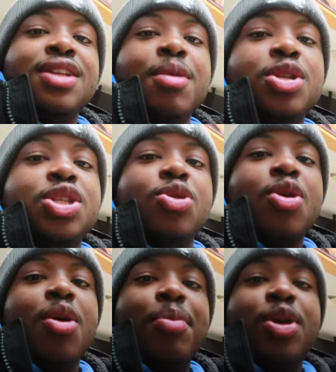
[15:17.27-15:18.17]
Number
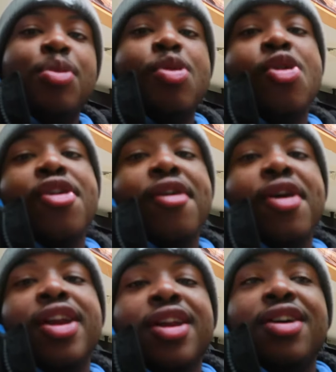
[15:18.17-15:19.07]
Billboard. On Billboard
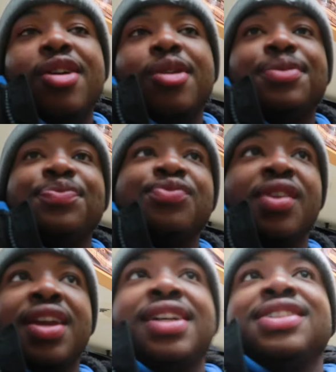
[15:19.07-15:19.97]
right now.
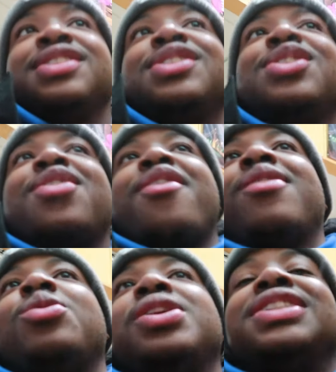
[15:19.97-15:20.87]
Billboard. We, we
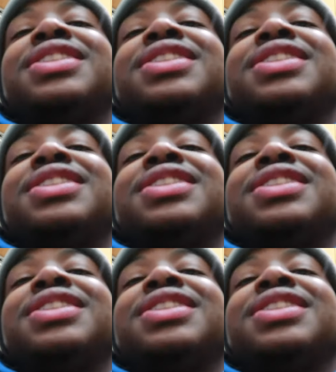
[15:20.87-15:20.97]
do need